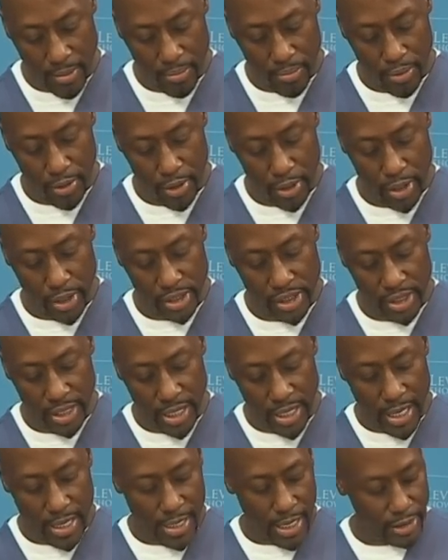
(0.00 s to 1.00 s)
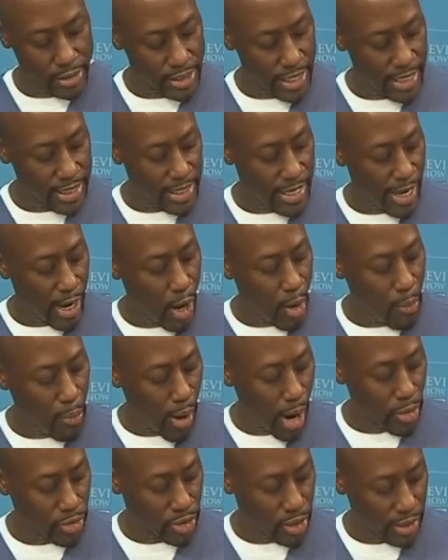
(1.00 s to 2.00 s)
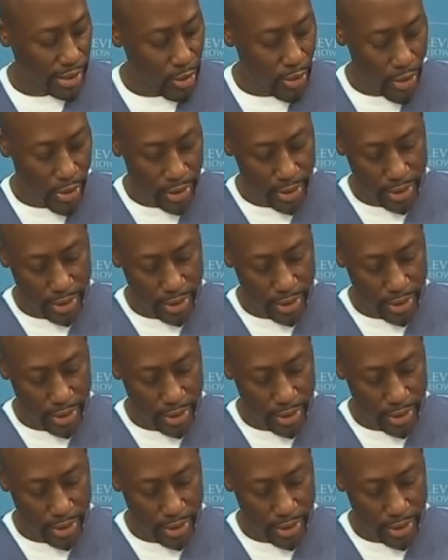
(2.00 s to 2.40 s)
Push. Now take the elbow out the